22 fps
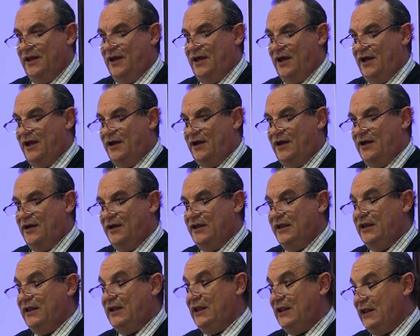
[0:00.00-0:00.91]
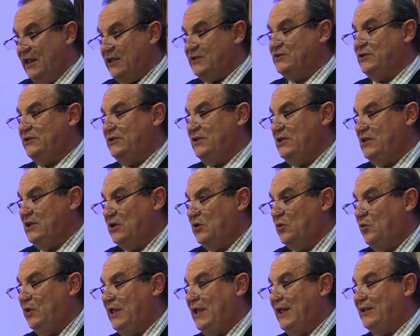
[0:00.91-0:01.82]
uh, in less than a year,
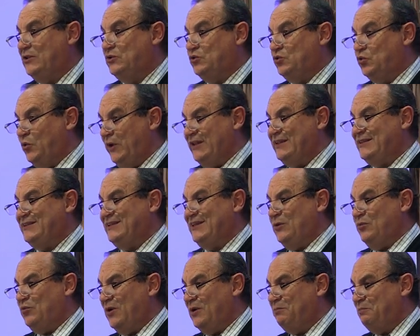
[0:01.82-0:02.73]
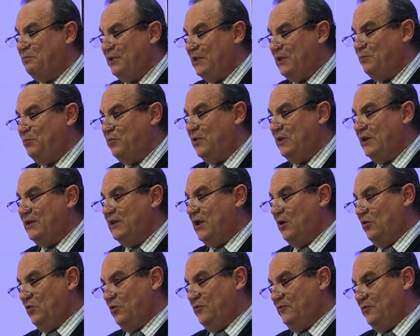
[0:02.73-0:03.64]
we had 21 people in
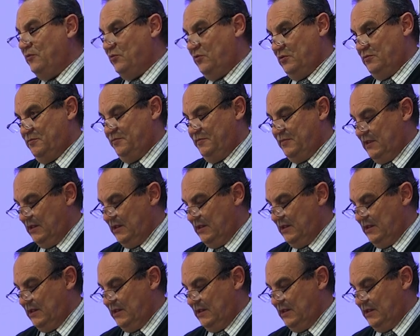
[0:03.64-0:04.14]
our living room.